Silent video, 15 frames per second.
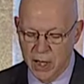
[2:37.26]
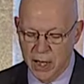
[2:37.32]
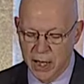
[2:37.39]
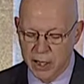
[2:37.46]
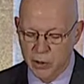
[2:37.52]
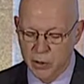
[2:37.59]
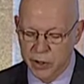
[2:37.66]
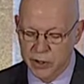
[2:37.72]

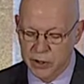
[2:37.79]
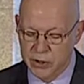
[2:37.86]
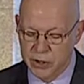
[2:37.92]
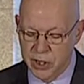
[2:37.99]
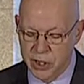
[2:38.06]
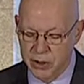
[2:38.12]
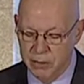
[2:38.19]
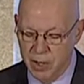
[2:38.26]
I quickly
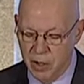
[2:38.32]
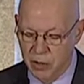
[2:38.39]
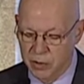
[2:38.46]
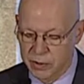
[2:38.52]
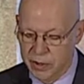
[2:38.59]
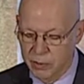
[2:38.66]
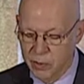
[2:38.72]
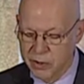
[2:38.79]
sought him out
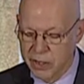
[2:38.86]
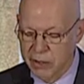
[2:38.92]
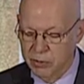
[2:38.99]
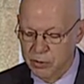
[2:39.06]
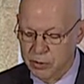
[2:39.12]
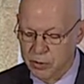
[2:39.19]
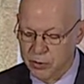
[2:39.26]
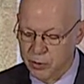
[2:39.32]
and was
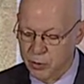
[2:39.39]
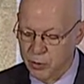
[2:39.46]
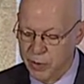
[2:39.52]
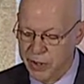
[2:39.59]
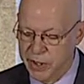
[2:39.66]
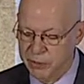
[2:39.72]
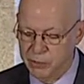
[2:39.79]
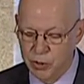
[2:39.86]
able to
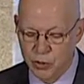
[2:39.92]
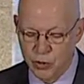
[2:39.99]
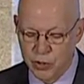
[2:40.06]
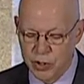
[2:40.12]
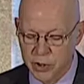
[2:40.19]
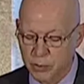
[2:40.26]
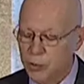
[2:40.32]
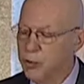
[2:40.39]
persuade him to
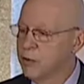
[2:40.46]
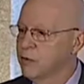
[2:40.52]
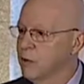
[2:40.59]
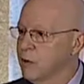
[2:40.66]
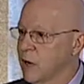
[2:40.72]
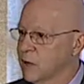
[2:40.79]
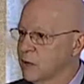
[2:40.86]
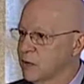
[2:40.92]
join the board of
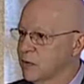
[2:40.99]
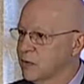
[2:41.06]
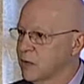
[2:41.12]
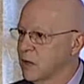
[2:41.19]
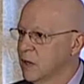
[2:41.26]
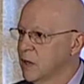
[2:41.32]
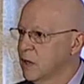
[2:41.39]
directors